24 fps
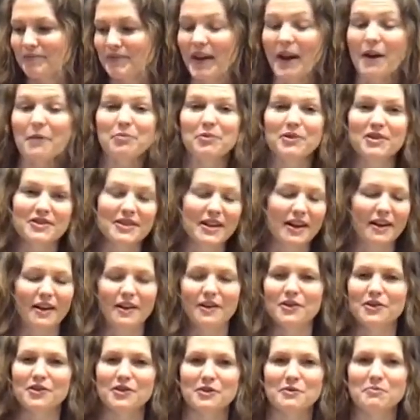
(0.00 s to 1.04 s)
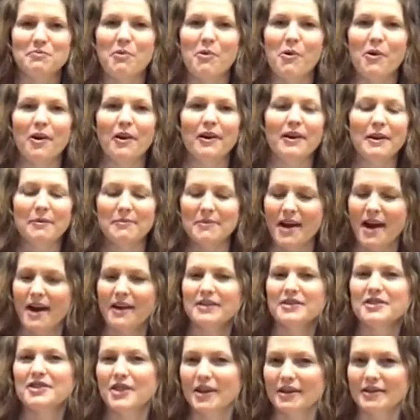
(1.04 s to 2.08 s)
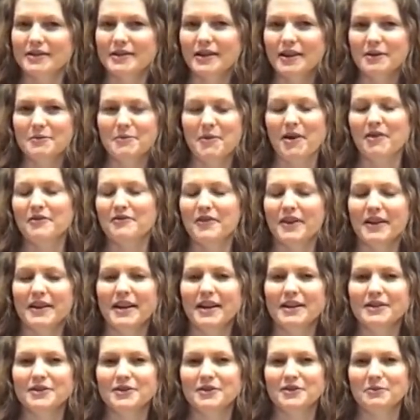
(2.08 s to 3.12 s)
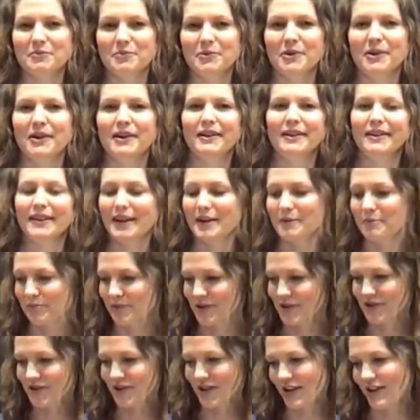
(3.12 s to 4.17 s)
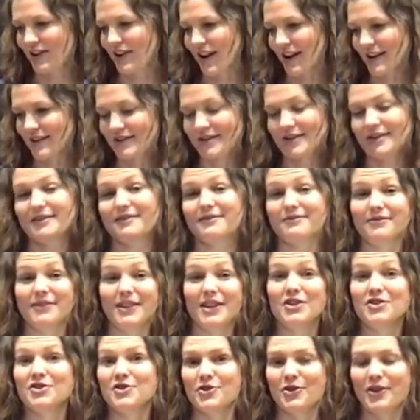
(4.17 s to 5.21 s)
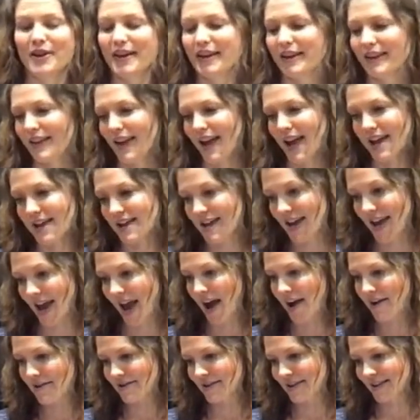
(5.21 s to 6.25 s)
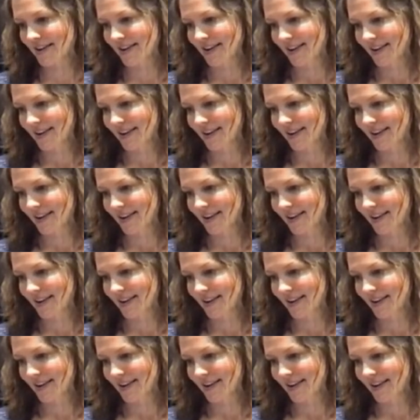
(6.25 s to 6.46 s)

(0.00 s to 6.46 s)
I appreciate all your support, and I'm not just talking about financial support. I appreciate you guys just enjoying hanging out.